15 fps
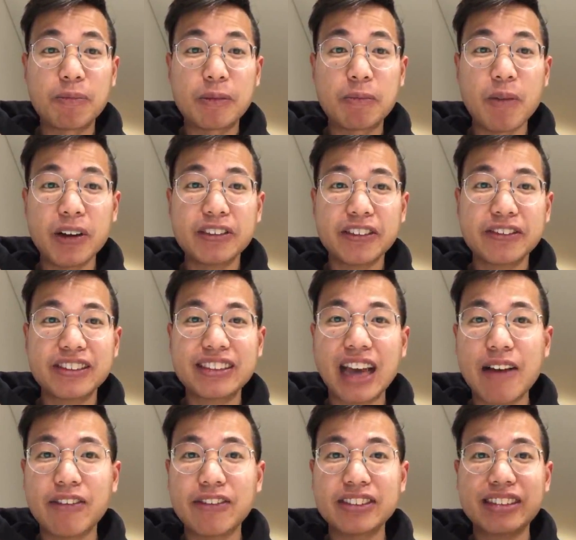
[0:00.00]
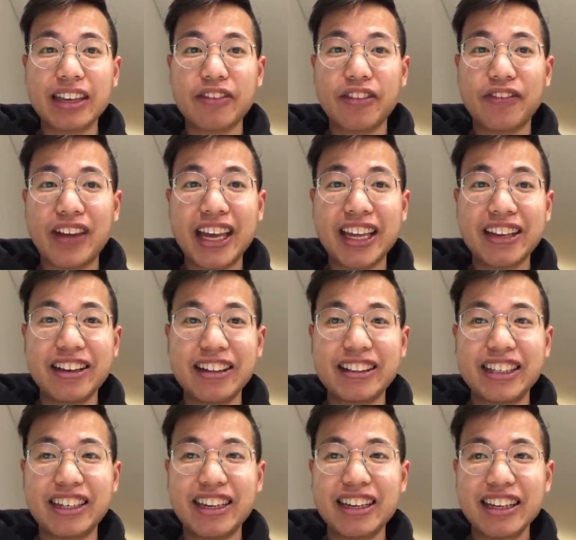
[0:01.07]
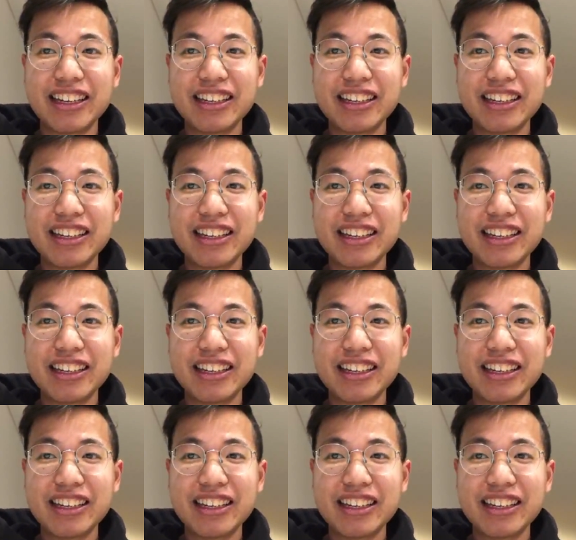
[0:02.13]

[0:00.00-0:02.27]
most of the time we'll stick with English.